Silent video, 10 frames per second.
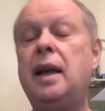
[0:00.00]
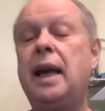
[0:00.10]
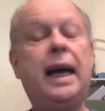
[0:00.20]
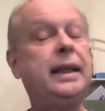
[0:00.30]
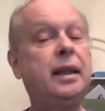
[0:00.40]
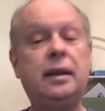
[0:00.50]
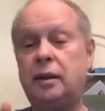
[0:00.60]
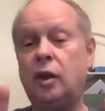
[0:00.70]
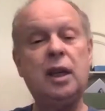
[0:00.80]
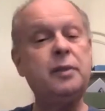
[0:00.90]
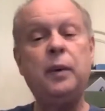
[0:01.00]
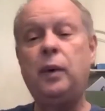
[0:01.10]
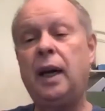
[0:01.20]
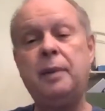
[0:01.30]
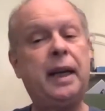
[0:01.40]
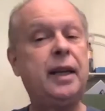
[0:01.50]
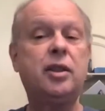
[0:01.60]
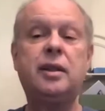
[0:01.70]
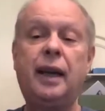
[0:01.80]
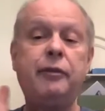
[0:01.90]
And don't ask me why, but I
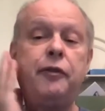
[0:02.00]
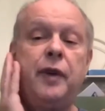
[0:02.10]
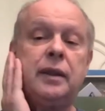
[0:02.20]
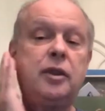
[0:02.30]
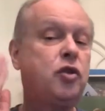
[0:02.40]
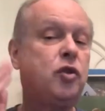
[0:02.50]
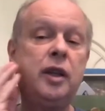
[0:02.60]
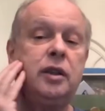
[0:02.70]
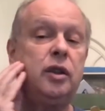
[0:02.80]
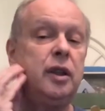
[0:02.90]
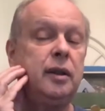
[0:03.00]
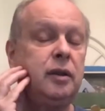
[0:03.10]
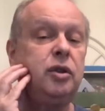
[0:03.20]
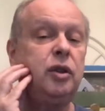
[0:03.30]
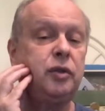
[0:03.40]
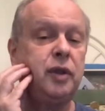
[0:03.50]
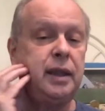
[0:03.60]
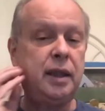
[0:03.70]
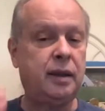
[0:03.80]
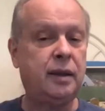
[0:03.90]
just, I felt drawn to her tooth right
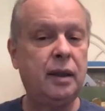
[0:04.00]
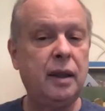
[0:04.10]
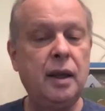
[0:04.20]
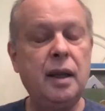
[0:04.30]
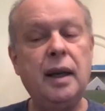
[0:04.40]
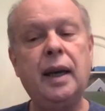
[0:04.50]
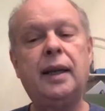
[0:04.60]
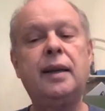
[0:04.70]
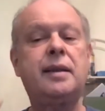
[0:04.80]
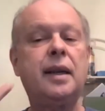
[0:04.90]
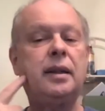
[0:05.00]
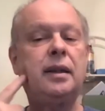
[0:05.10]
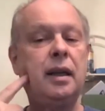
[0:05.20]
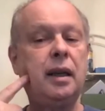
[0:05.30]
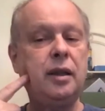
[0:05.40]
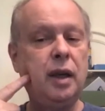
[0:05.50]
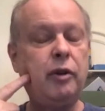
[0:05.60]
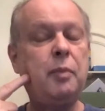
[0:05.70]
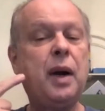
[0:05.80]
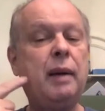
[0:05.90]
here. And I said, you have
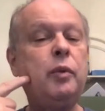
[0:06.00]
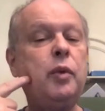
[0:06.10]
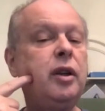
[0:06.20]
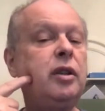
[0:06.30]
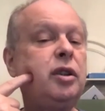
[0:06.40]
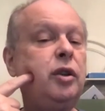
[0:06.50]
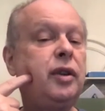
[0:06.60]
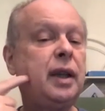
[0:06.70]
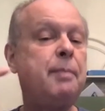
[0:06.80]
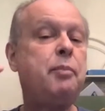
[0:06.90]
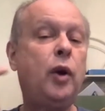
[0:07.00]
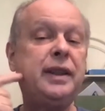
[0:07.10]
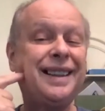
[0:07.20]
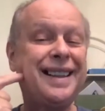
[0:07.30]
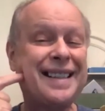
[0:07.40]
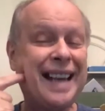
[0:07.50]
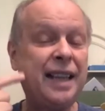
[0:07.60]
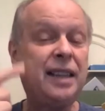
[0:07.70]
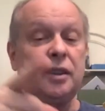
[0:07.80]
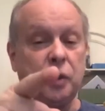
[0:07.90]
a problem with your tooth. And I pointed
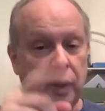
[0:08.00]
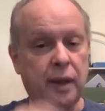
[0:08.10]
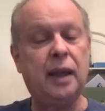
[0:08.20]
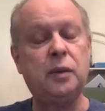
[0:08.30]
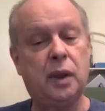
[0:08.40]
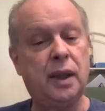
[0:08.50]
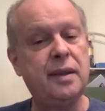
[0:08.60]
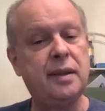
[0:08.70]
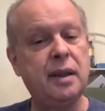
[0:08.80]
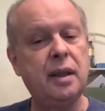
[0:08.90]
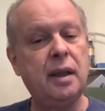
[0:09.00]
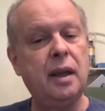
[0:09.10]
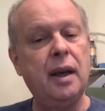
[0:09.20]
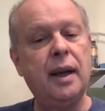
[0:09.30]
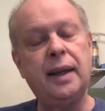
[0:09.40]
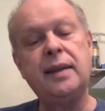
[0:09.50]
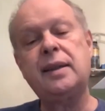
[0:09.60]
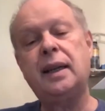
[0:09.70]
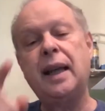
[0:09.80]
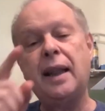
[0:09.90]
exactly to where that was. And I
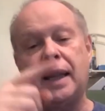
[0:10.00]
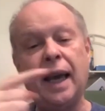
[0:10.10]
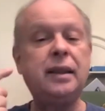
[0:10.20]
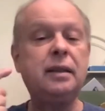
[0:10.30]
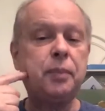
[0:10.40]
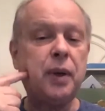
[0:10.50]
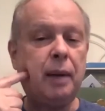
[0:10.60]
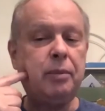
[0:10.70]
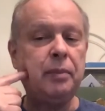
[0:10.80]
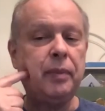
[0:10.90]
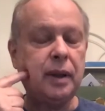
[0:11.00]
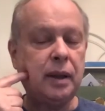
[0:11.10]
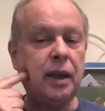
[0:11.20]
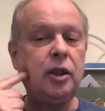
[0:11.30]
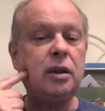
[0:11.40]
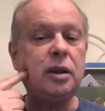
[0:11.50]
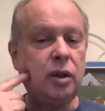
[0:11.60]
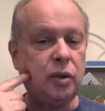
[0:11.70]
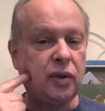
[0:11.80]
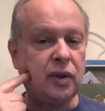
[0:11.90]
said, that problem in your tooth